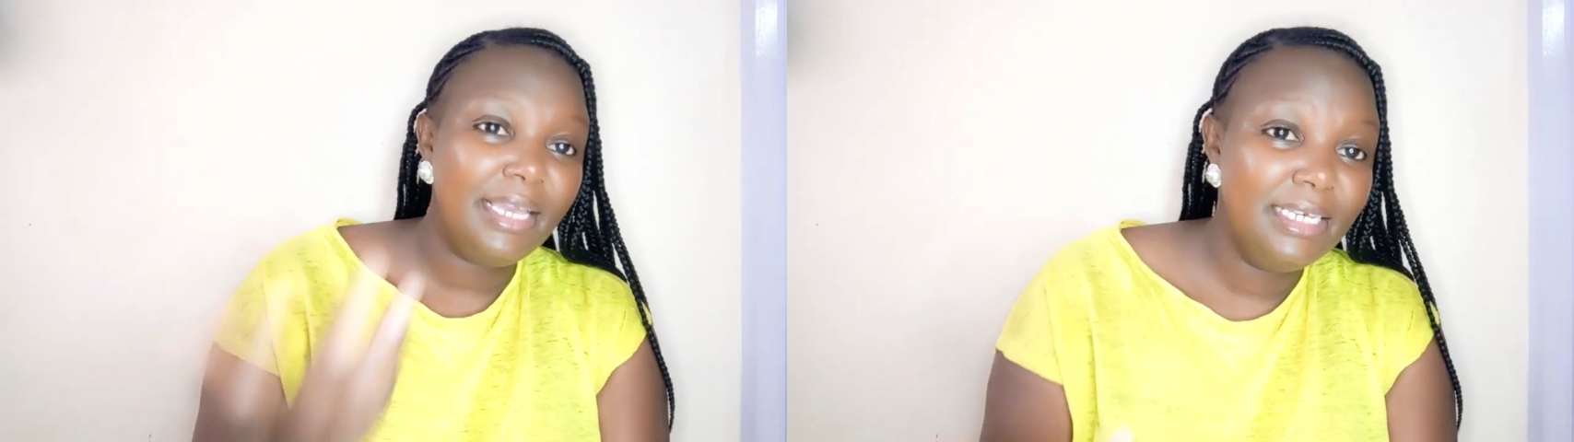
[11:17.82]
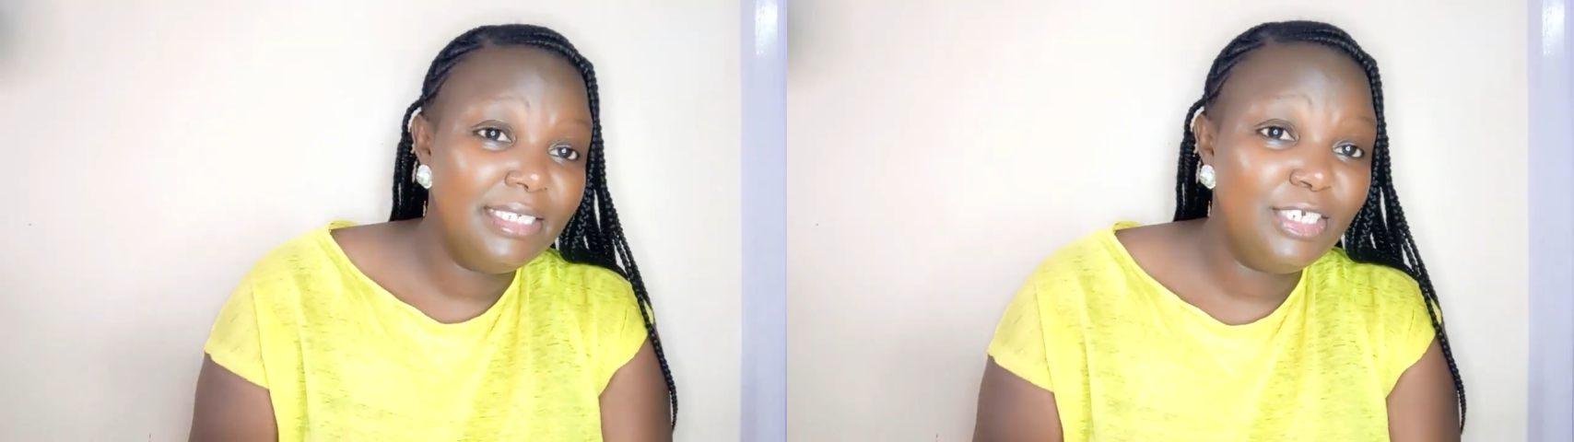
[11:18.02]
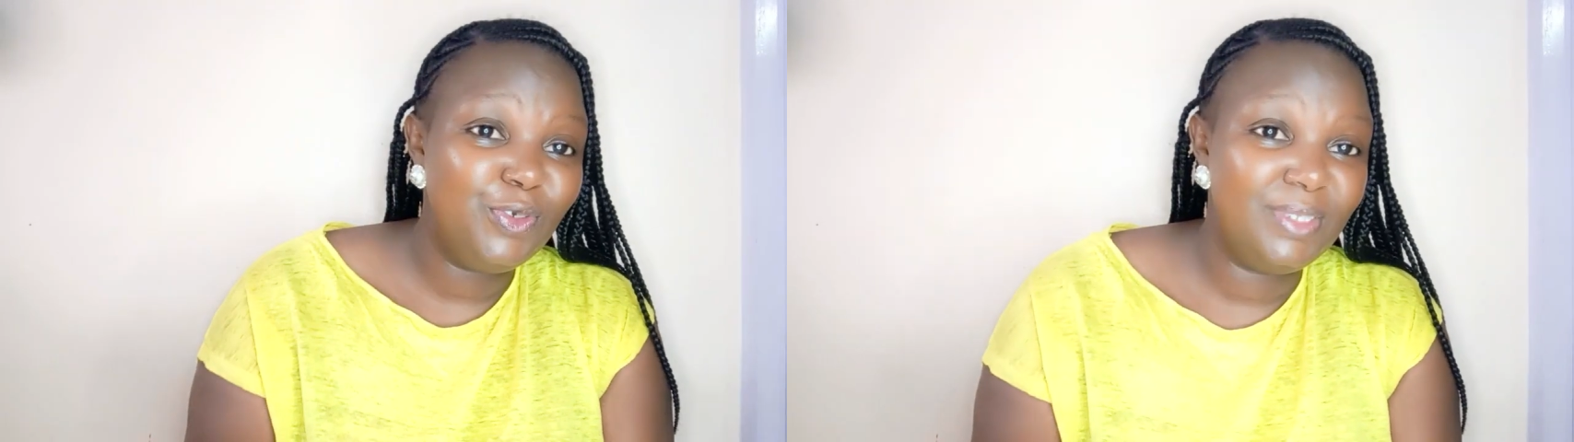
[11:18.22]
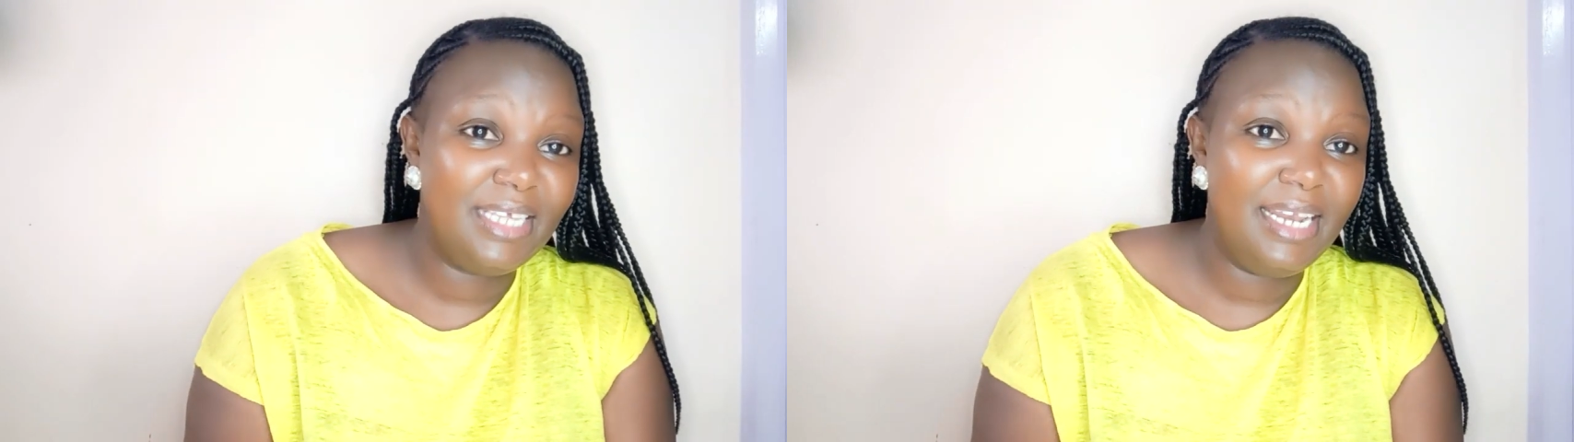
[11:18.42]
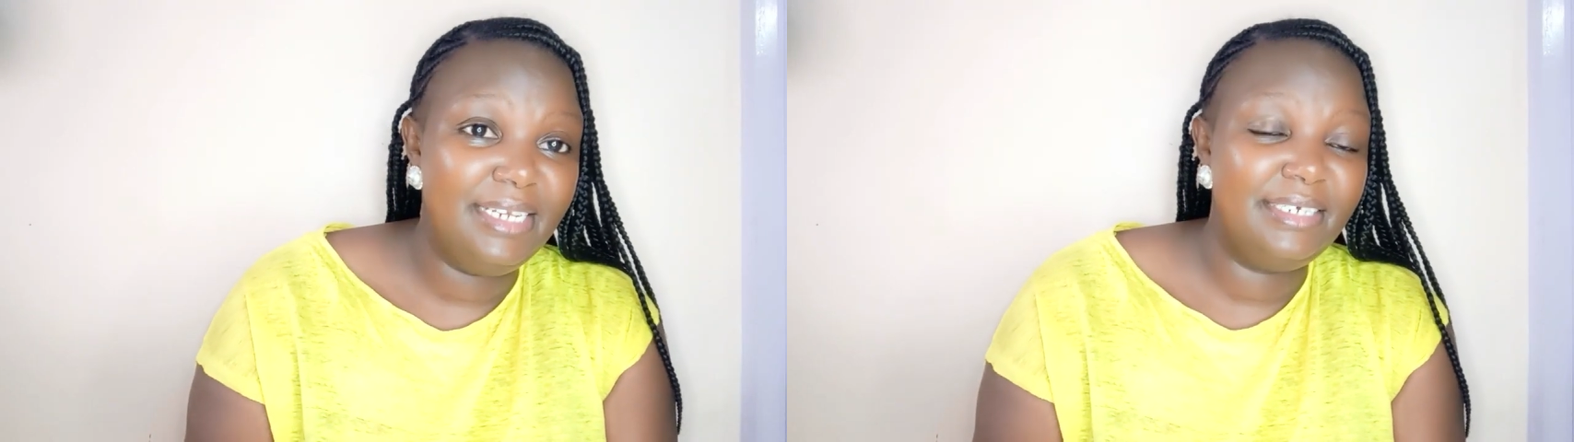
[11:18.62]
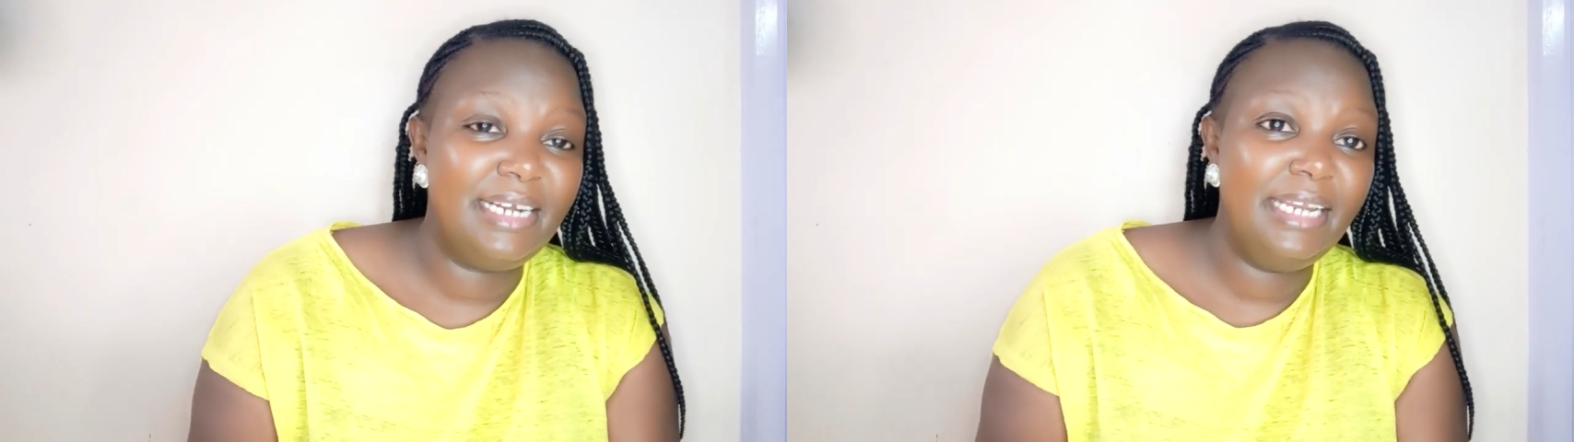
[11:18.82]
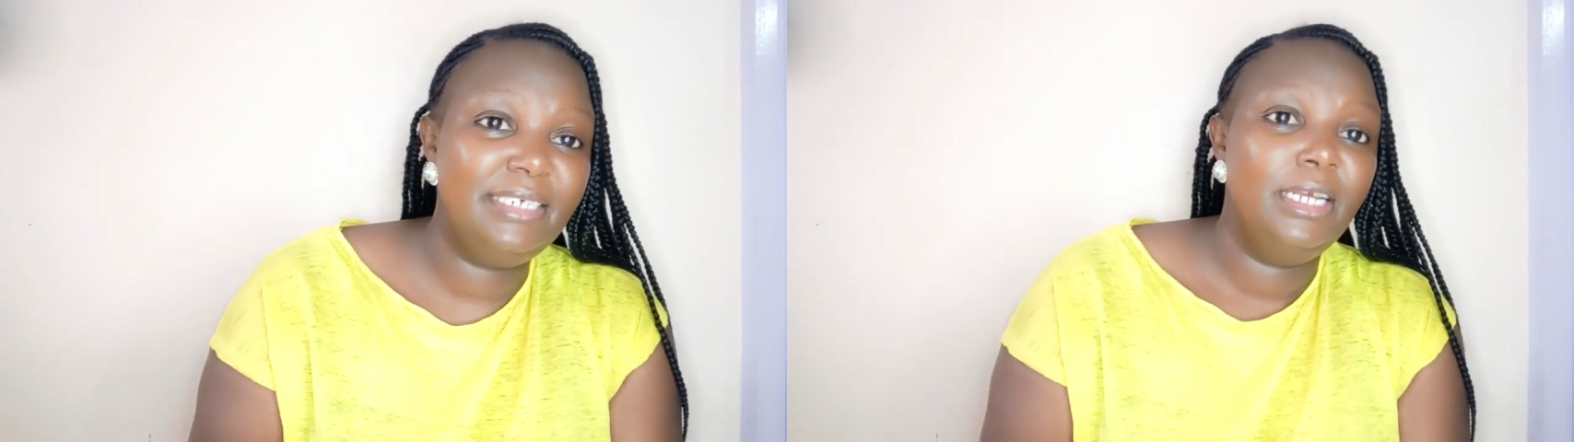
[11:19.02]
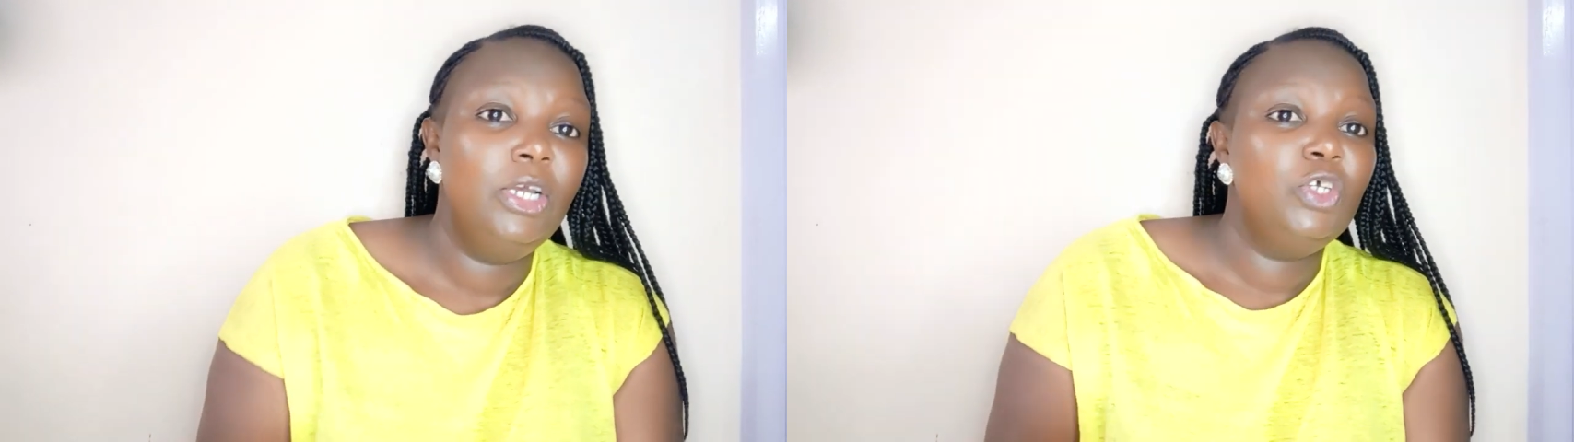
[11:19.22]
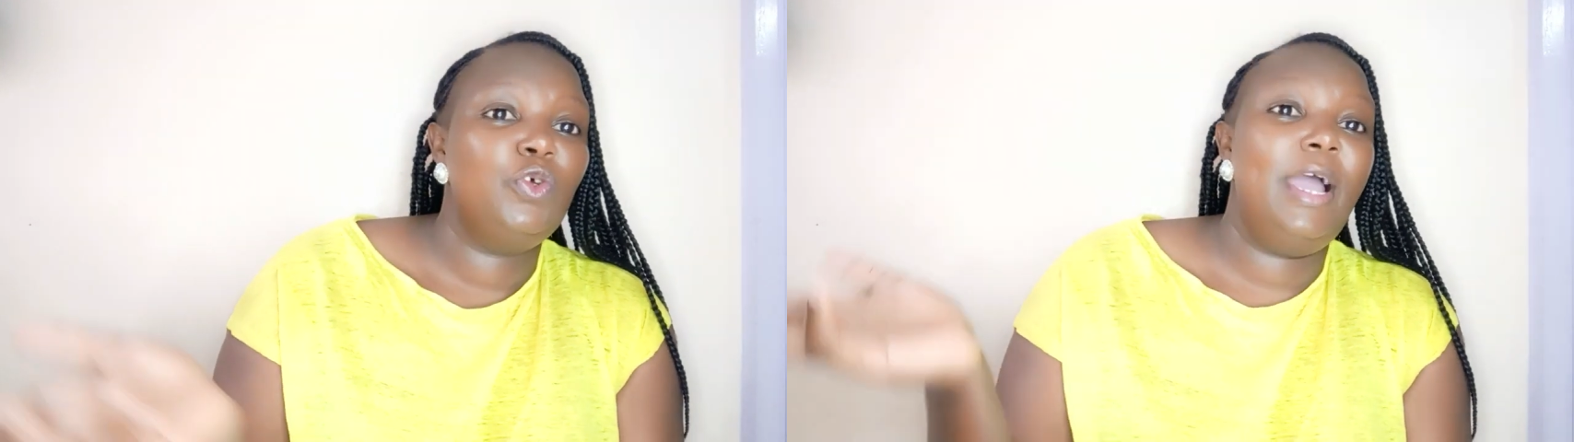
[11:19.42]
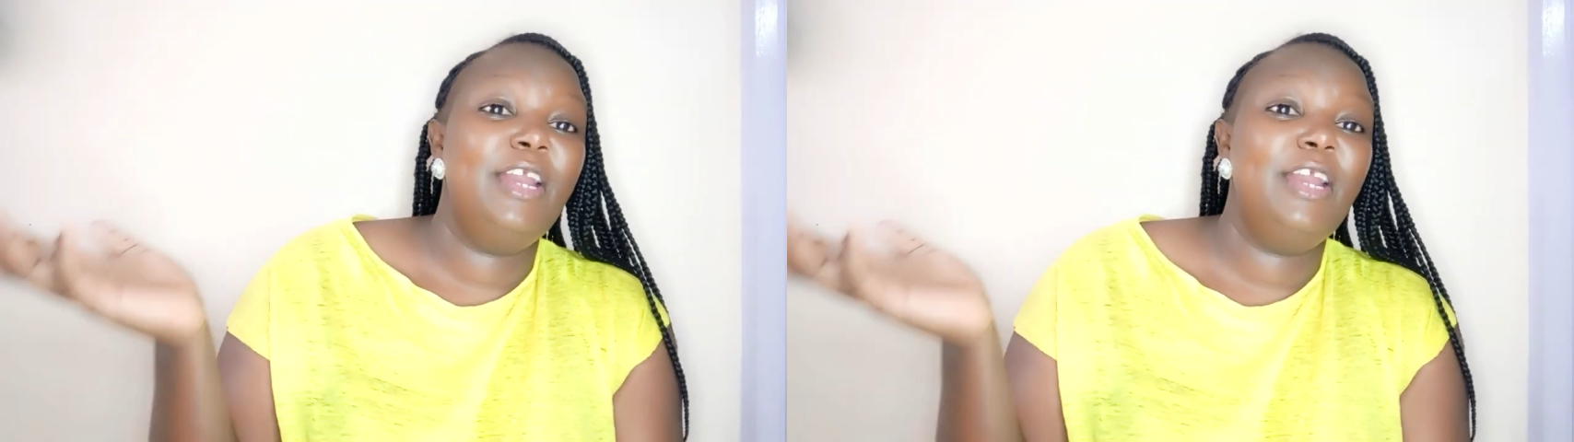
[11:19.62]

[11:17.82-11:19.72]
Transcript: easy to sell it, right? So